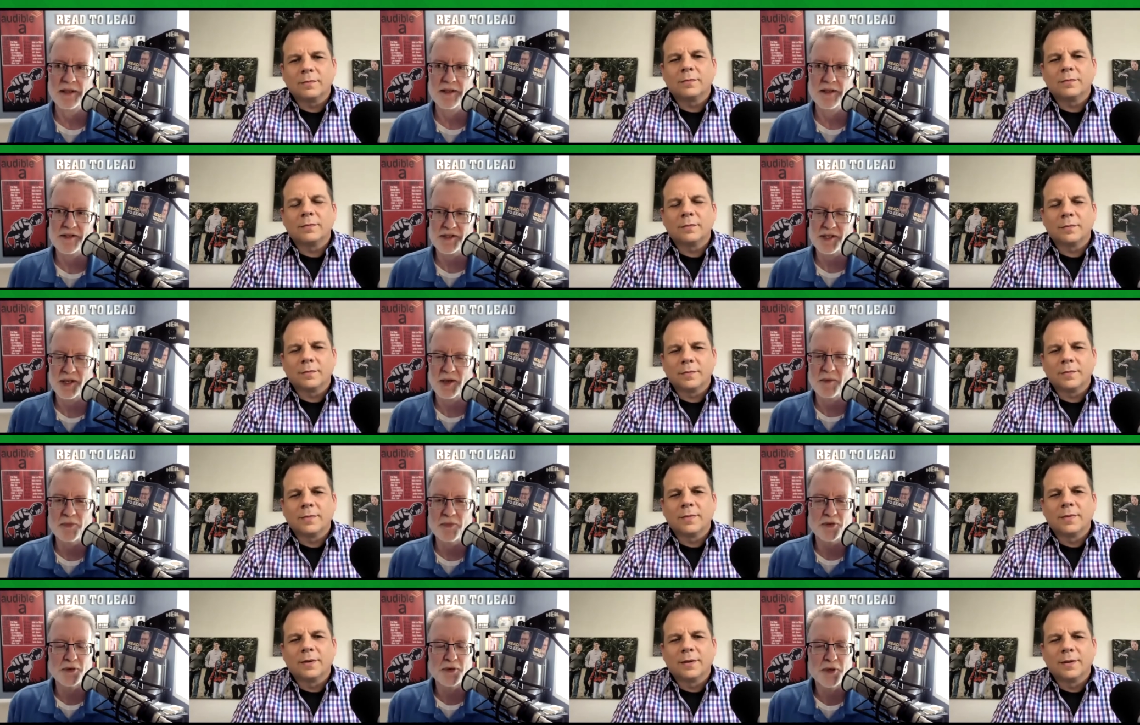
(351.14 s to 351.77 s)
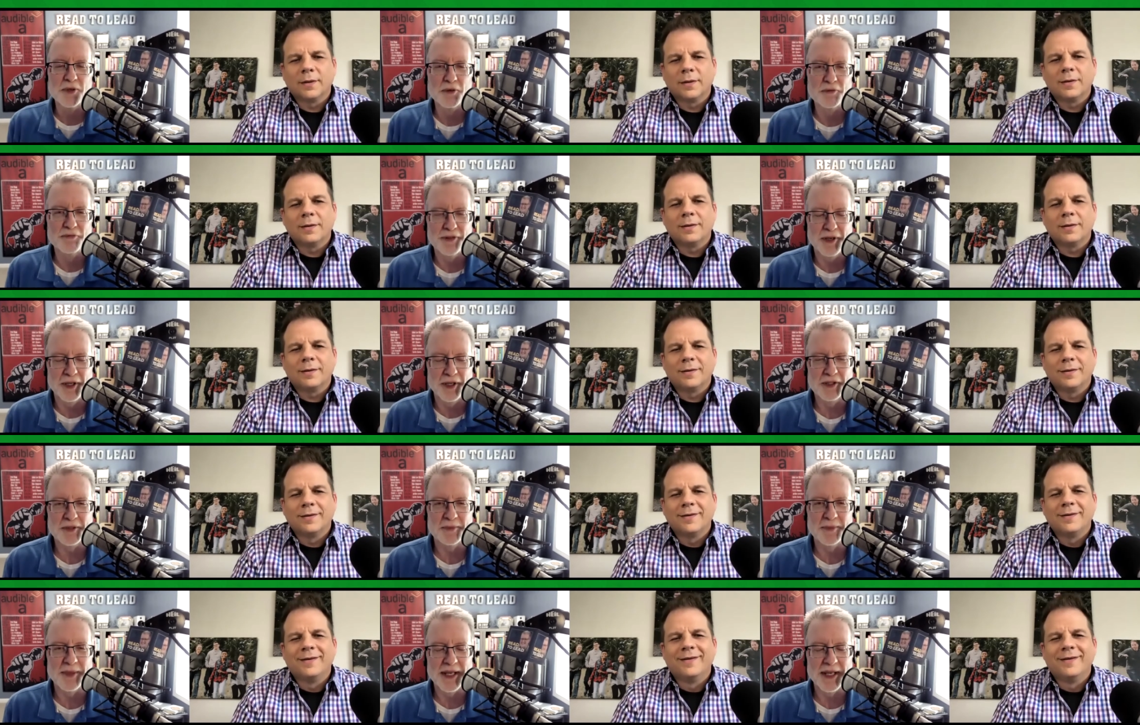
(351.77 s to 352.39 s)
Speaker 1: some through no
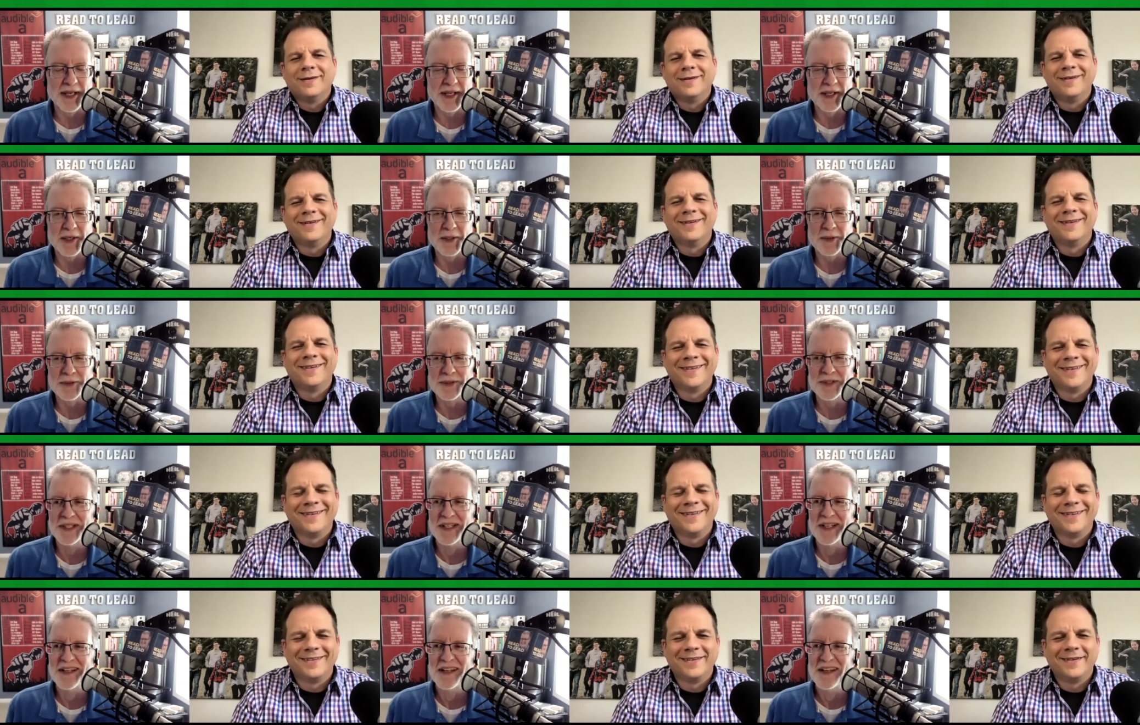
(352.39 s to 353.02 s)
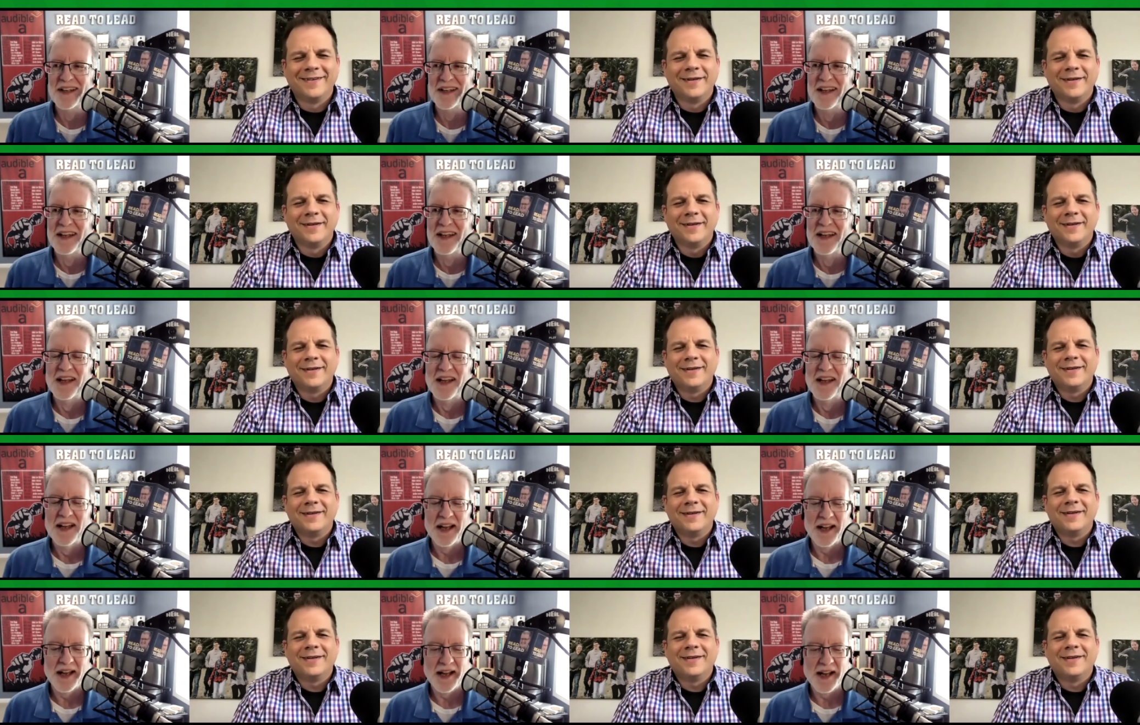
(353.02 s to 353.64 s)
fault of my own.
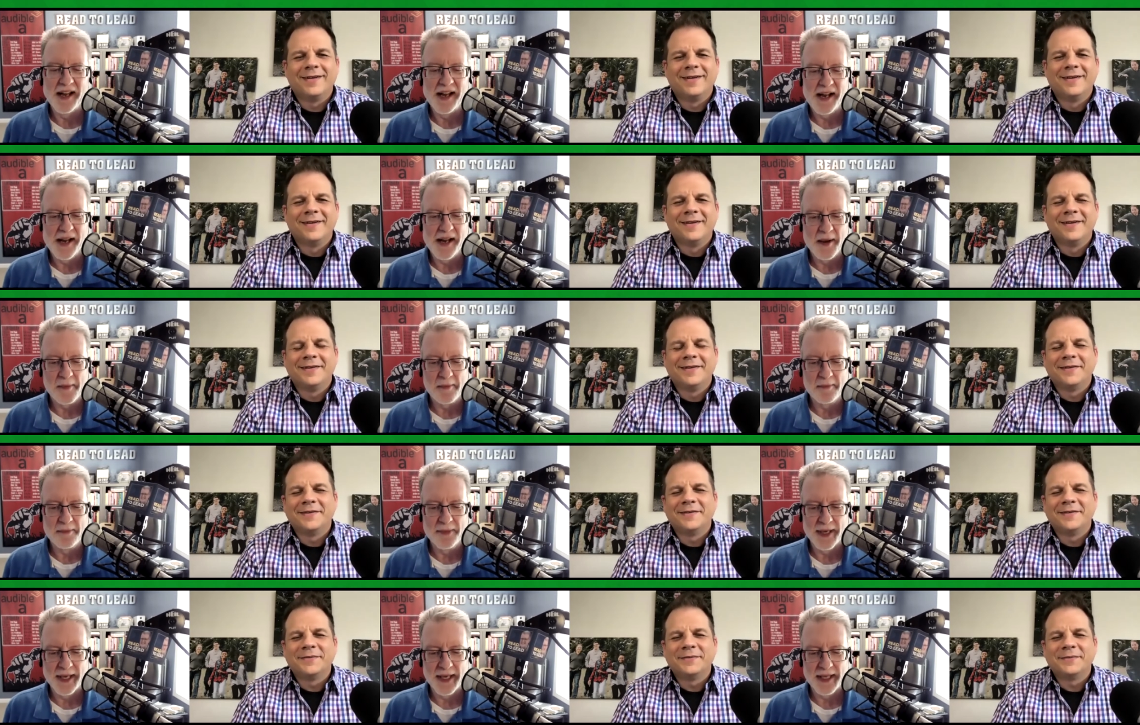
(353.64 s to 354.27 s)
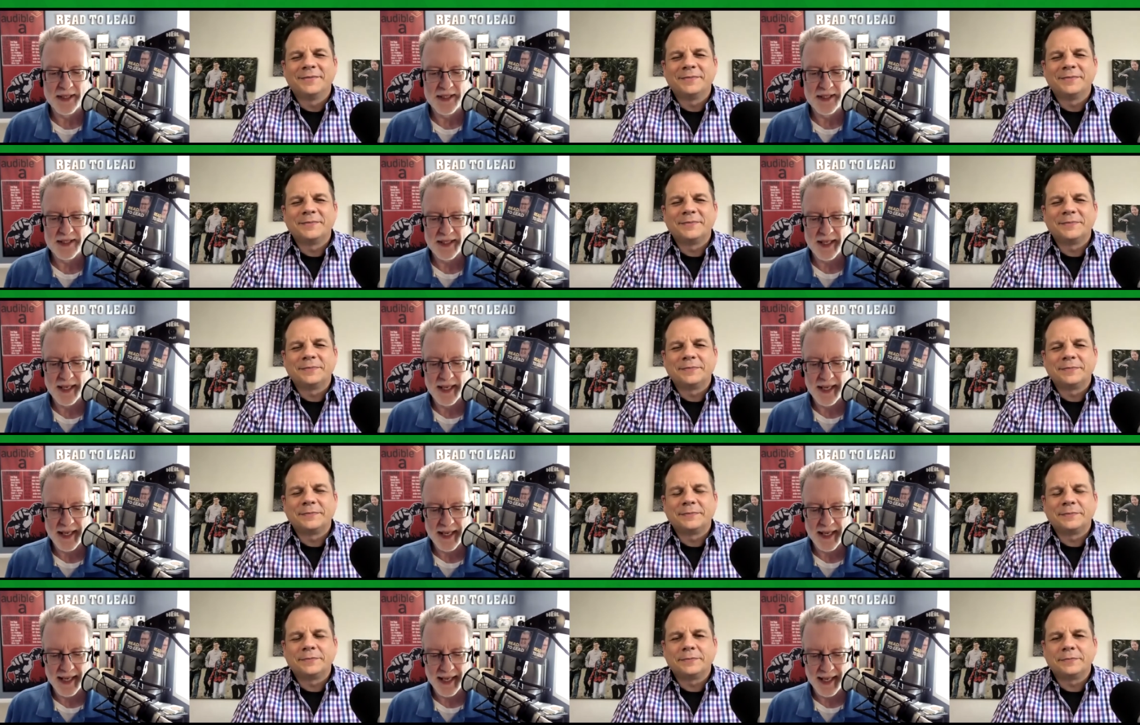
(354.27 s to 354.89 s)
Uh, but
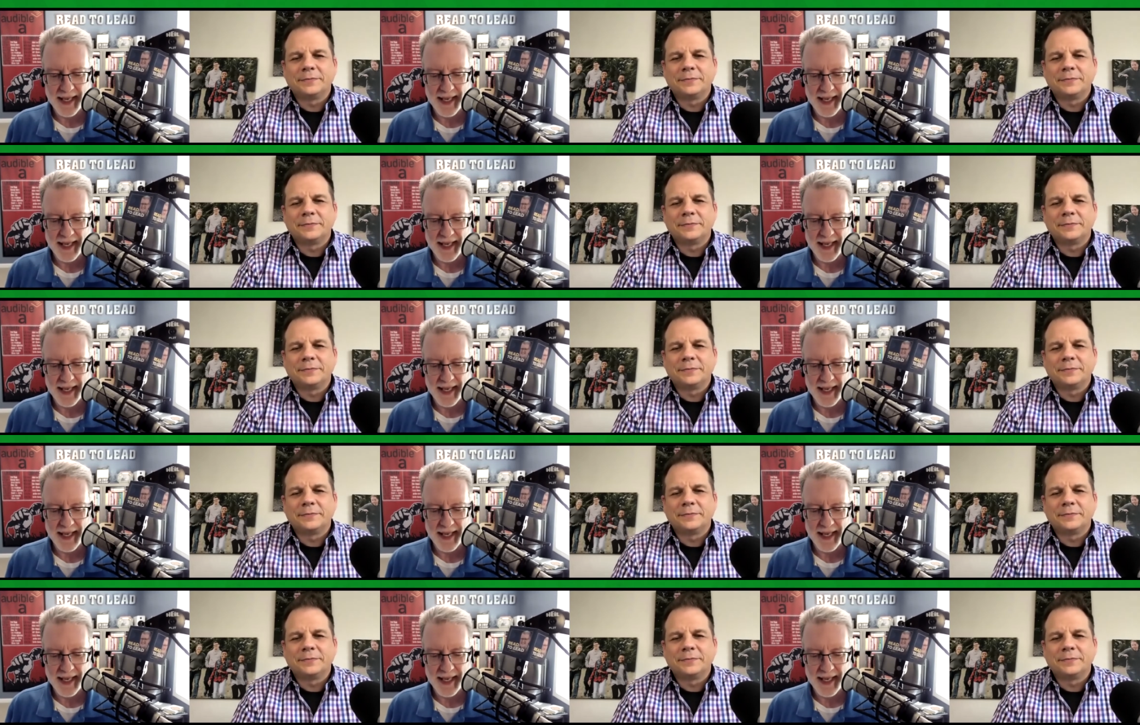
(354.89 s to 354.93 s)
uh,